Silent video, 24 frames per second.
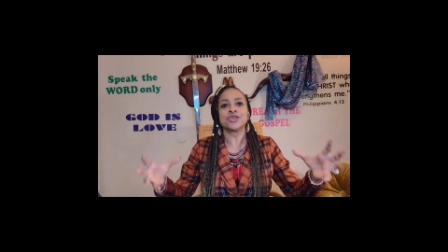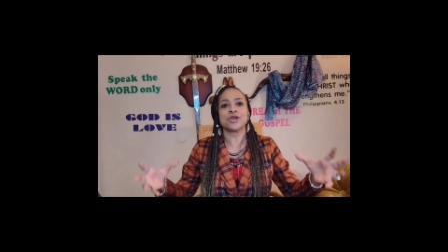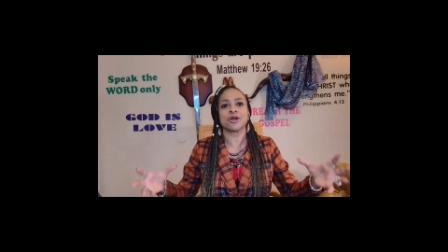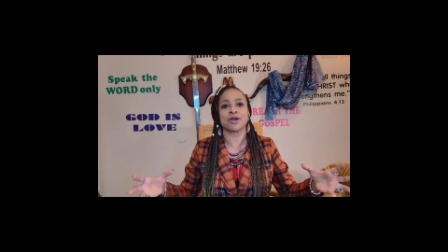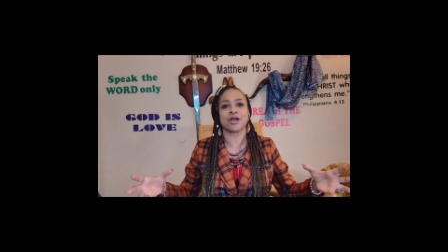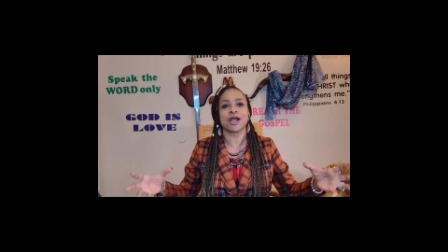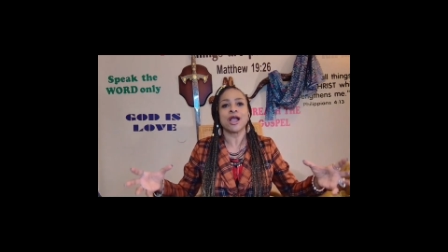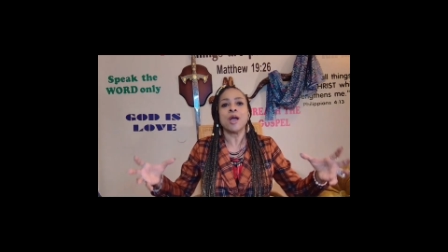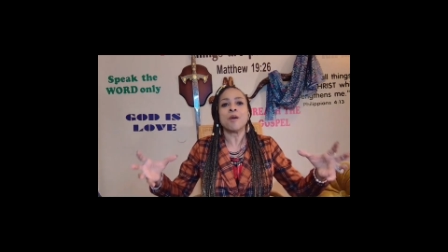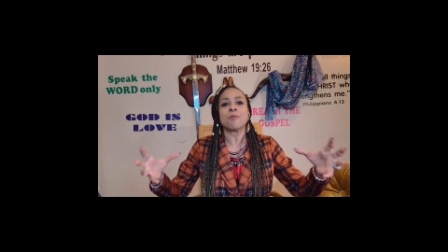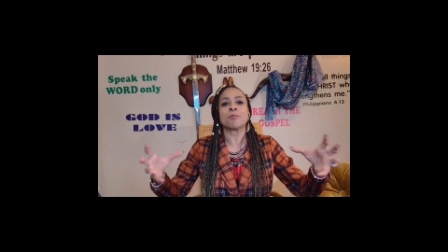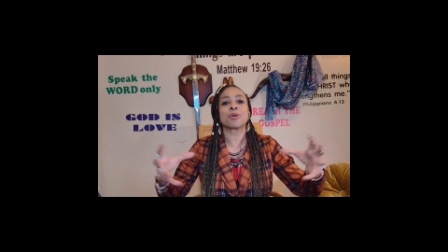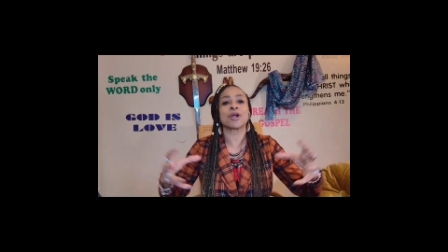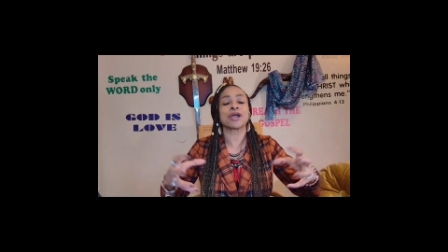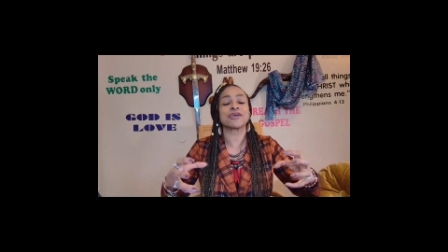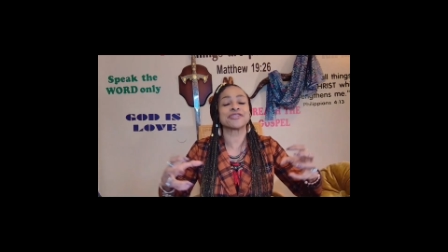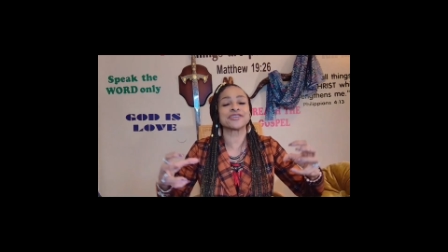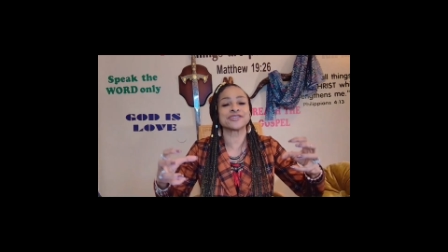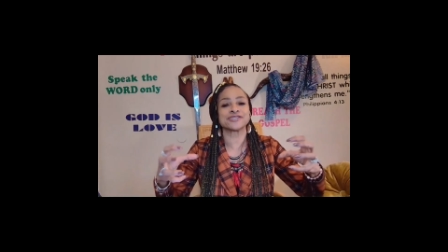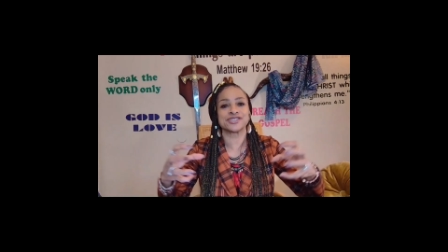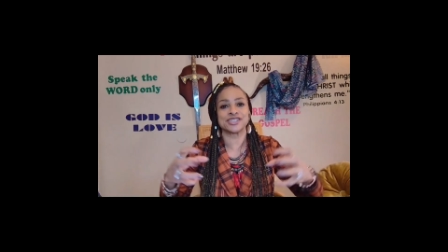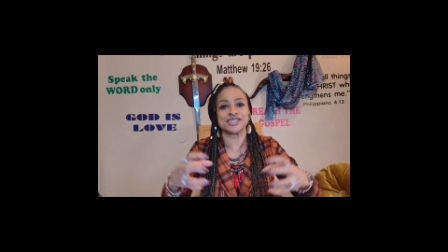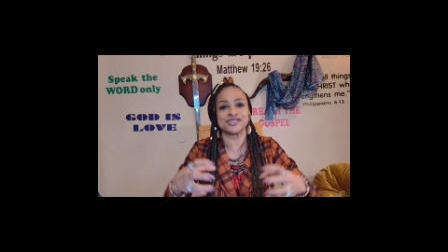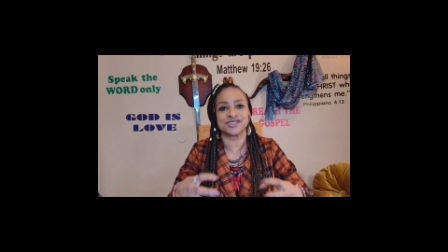your
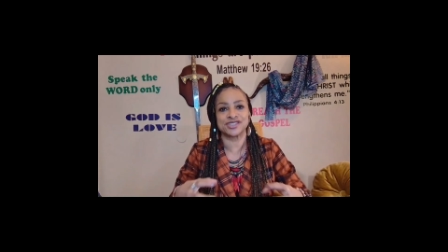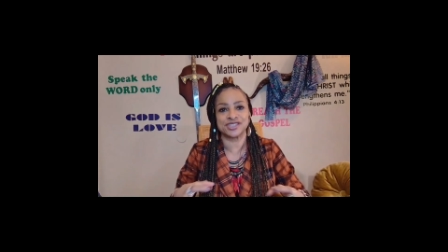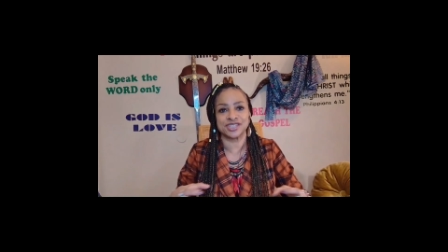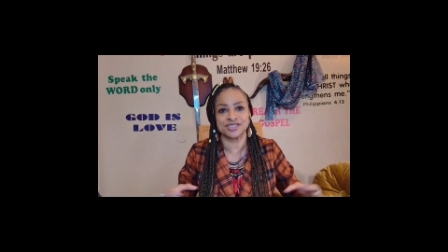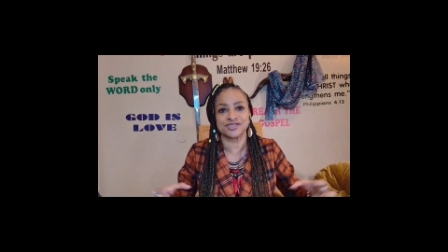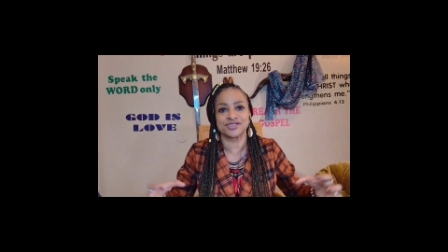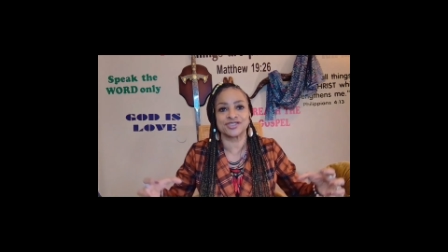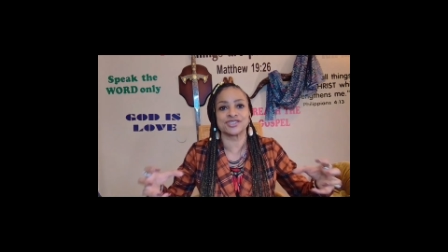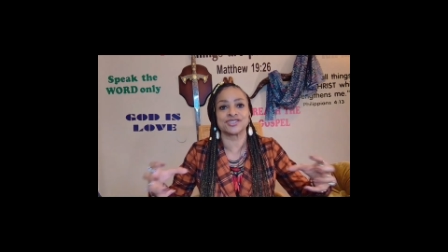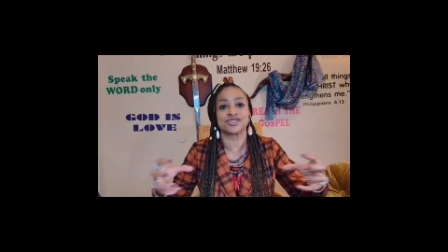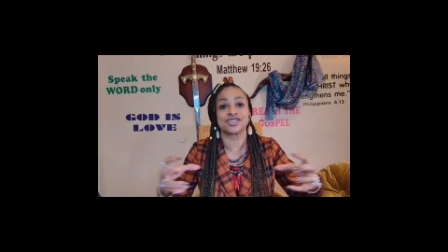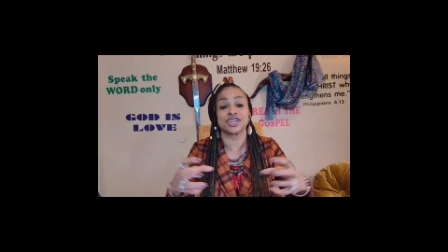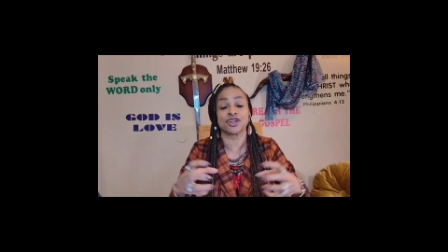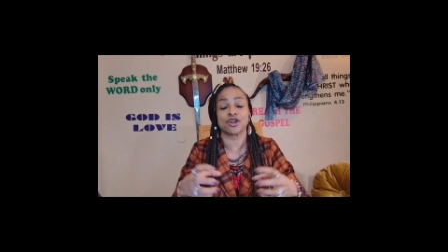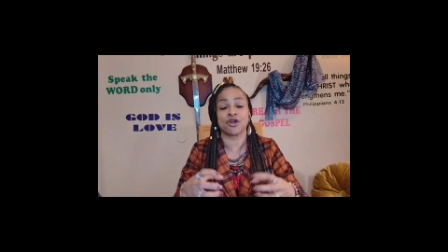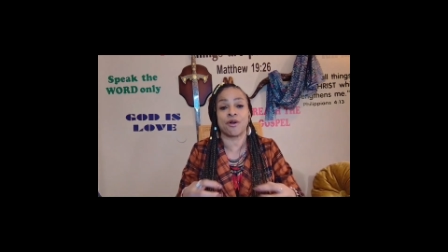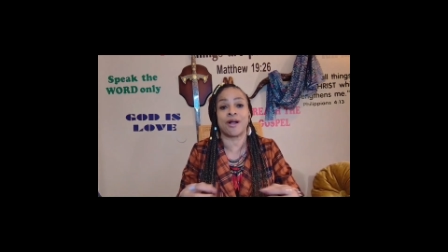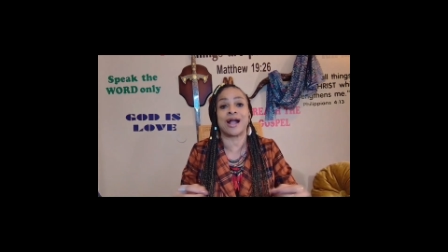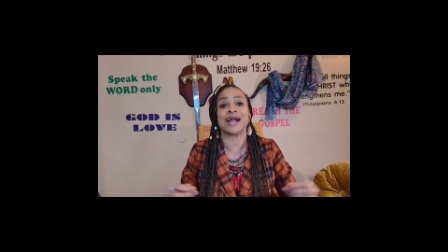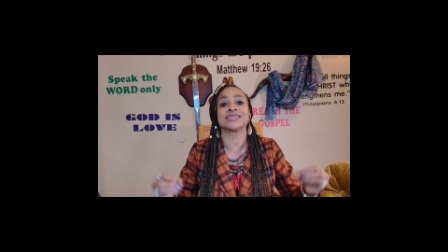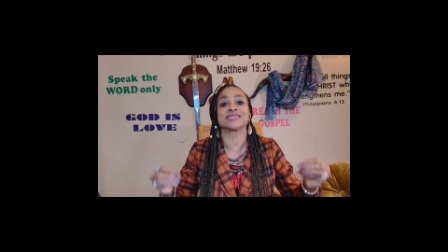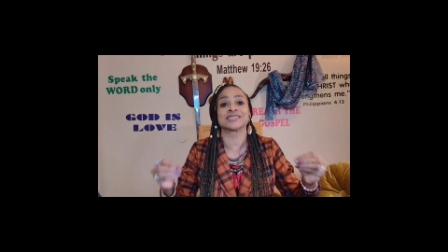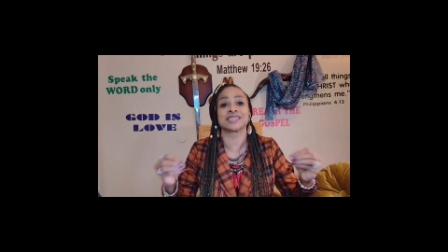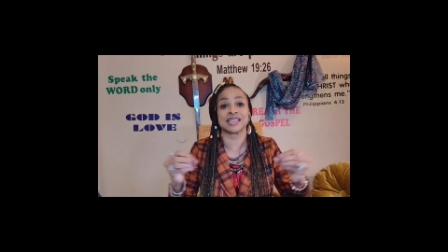brothers and sisters in
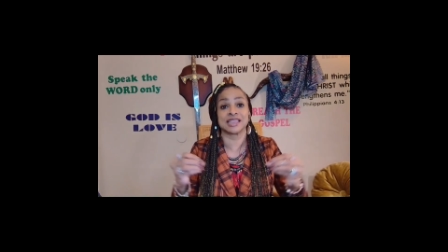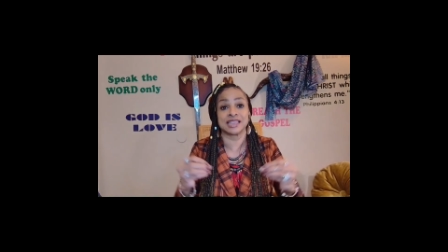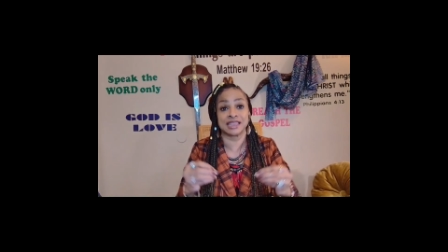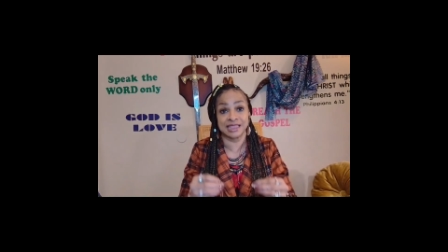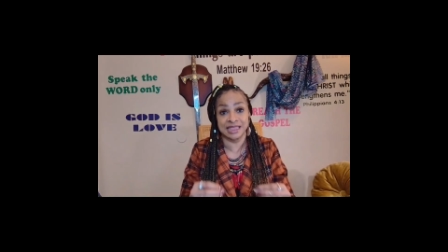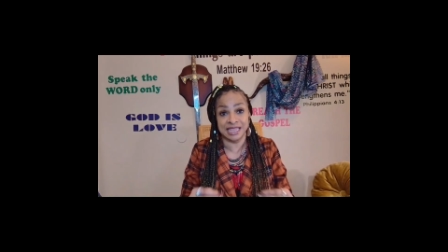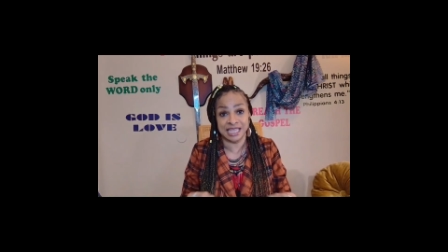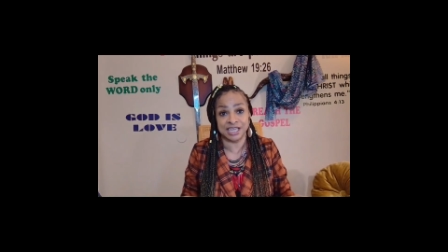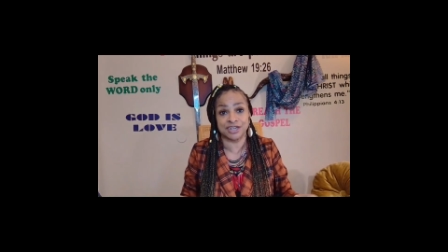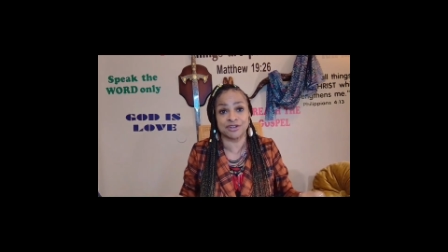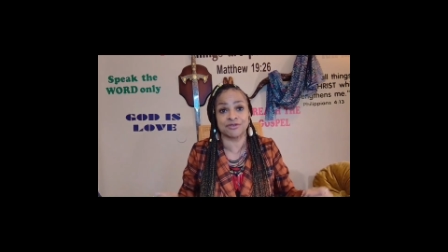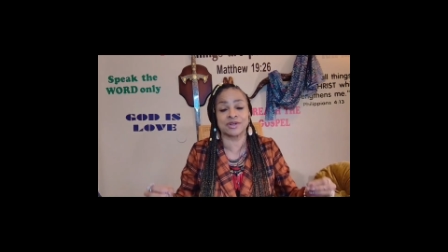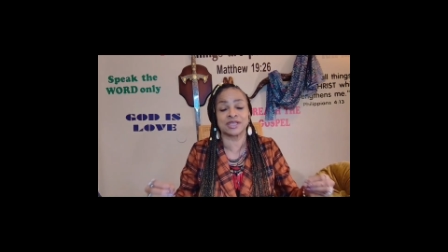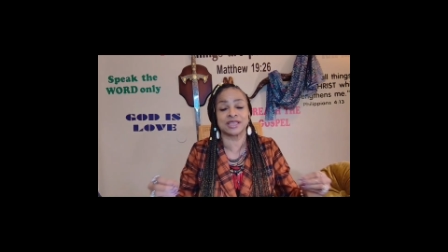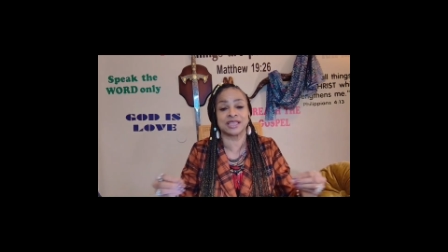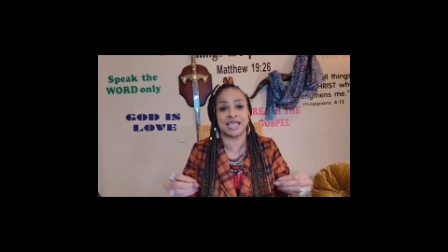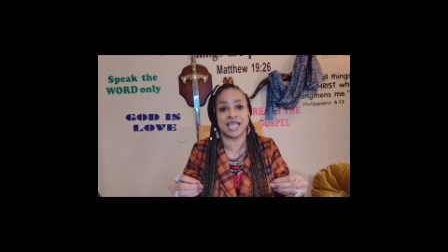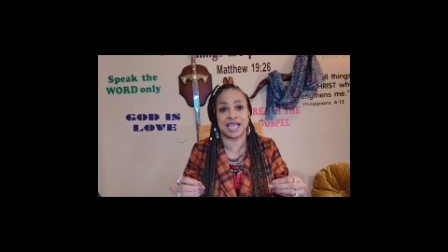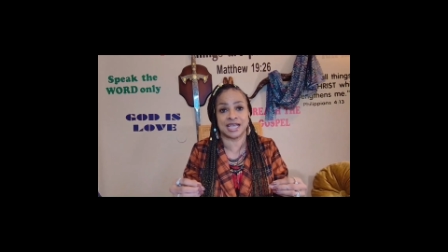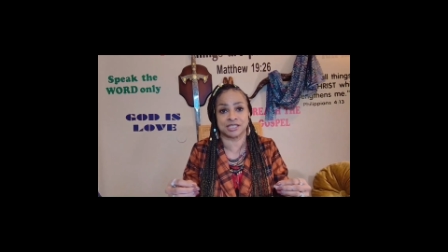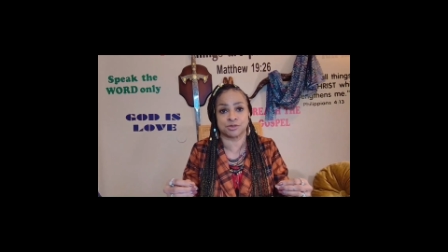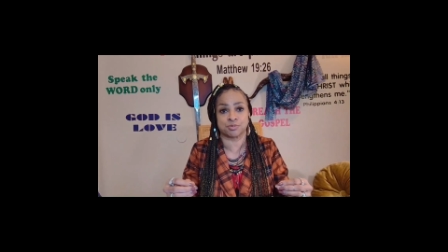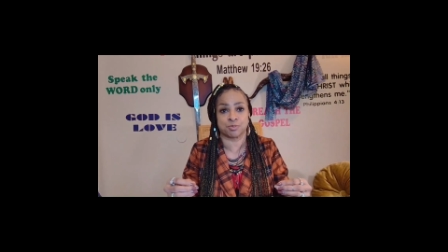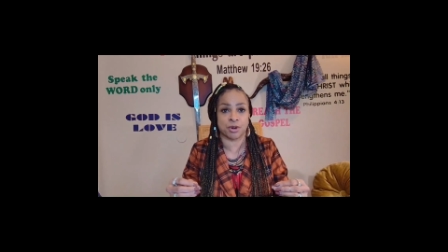Christ
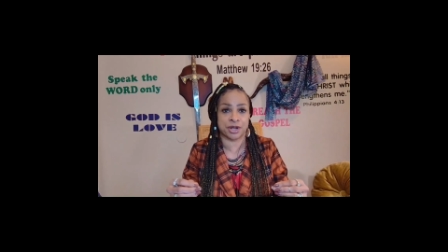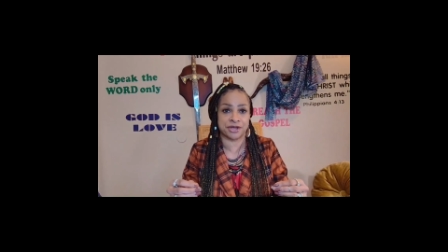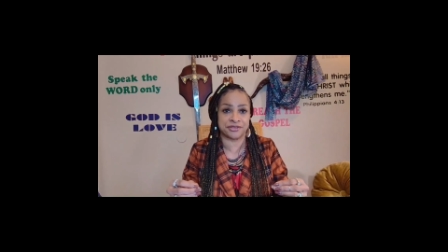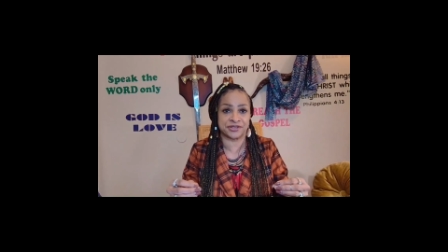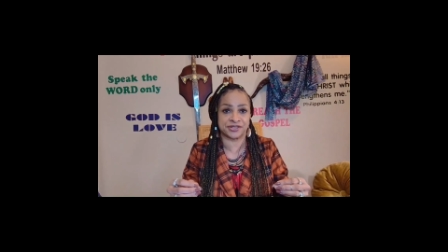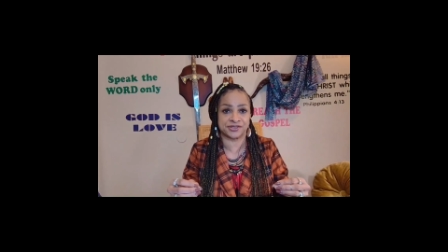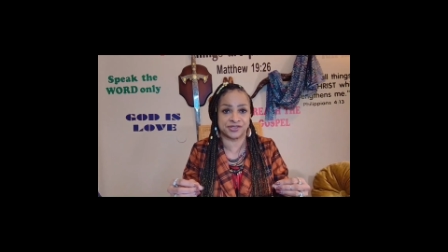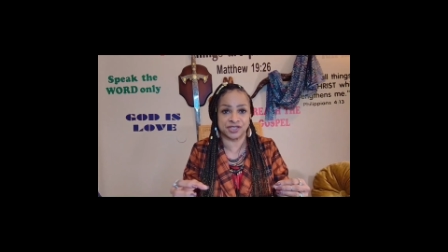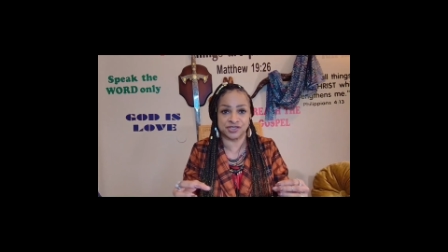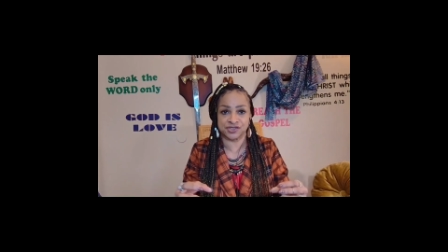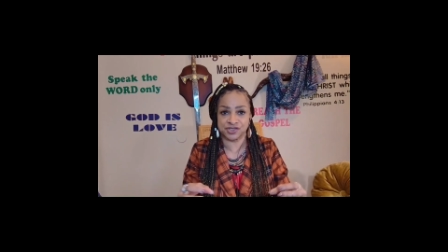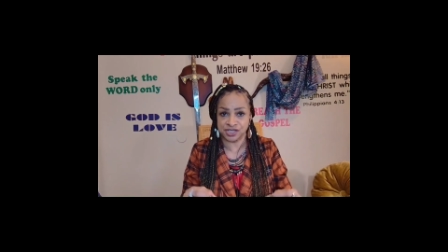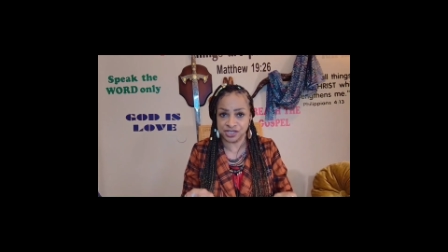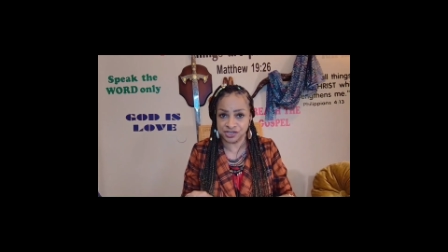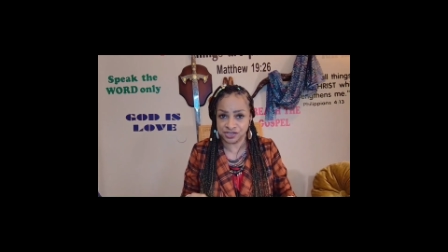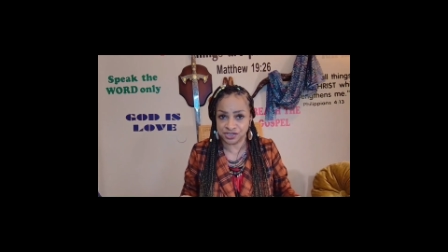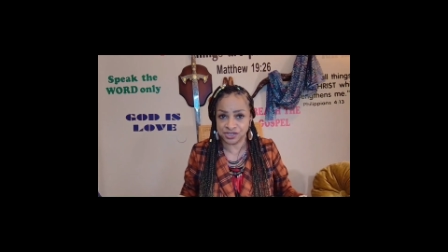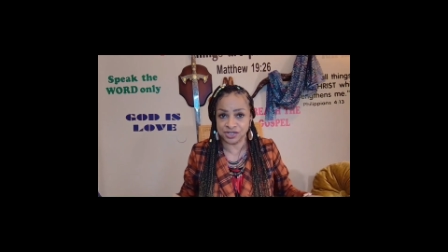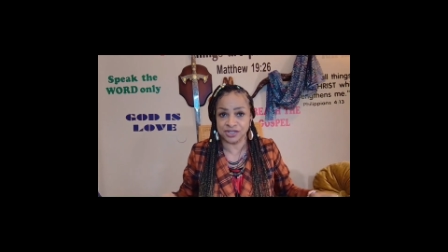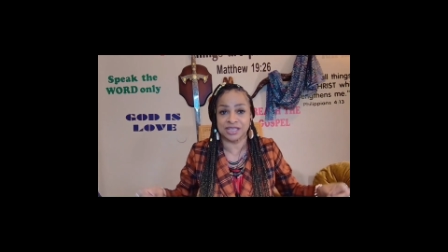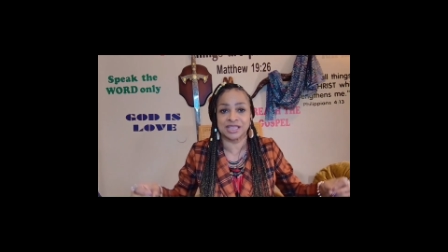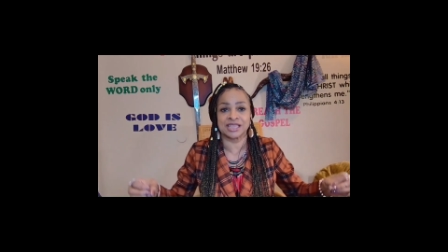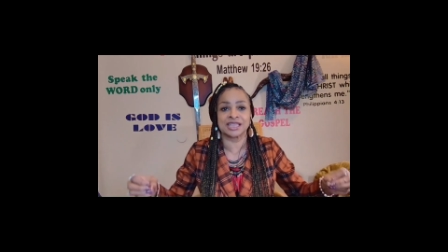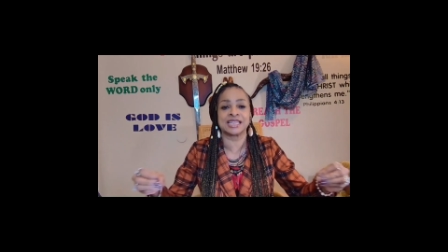literally as brothers and
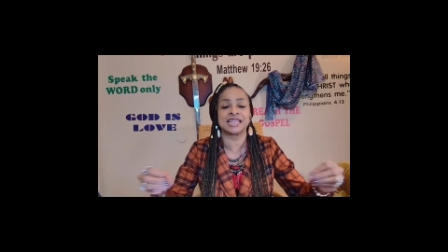sisters.